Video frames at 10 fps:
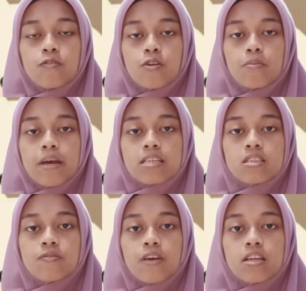From
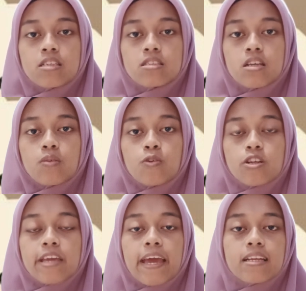activated
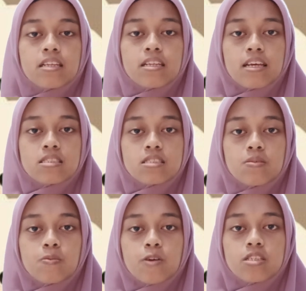word candidates,
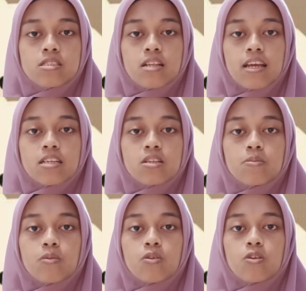the brain selects
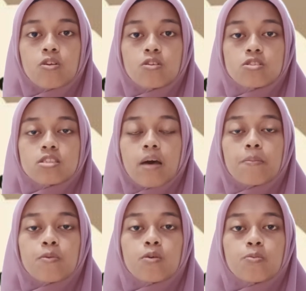the most
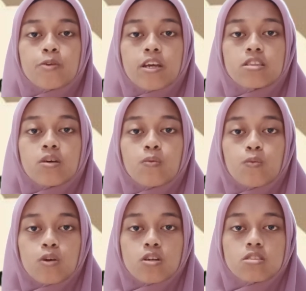appropriate
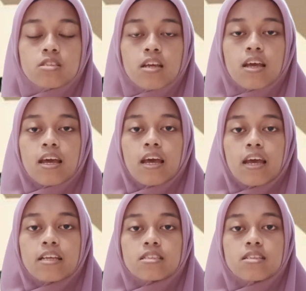word.
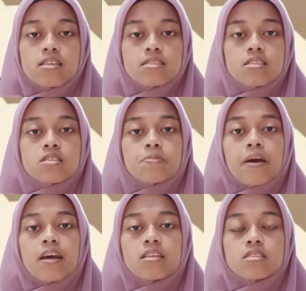It does this
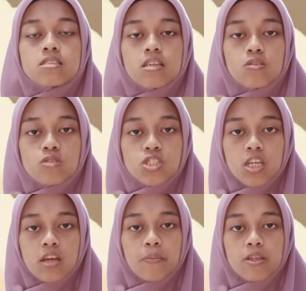by
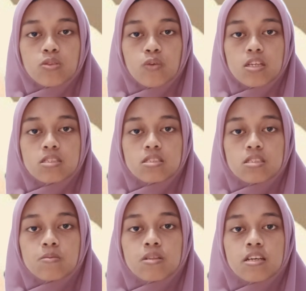distinguishing between
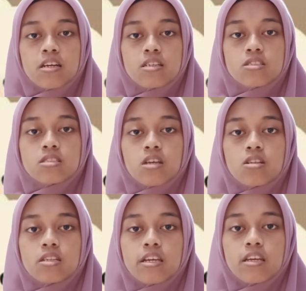similar
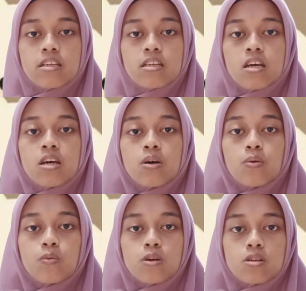sounding
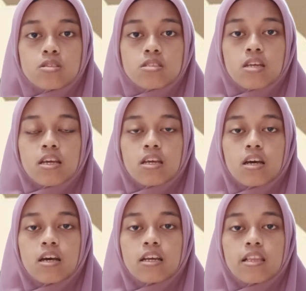words,
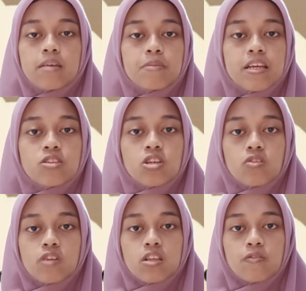
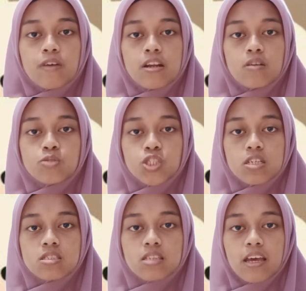eliminating irrelevant
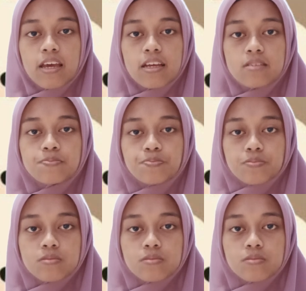options, and